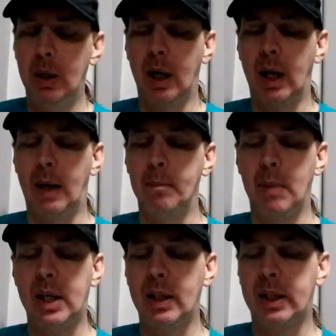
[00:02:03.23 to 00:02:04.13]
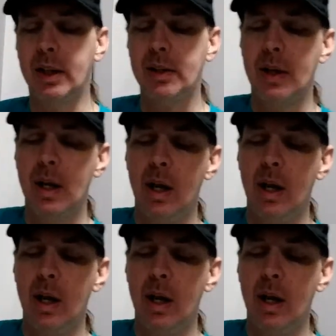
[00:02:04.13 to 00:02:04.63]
Uh, money like this.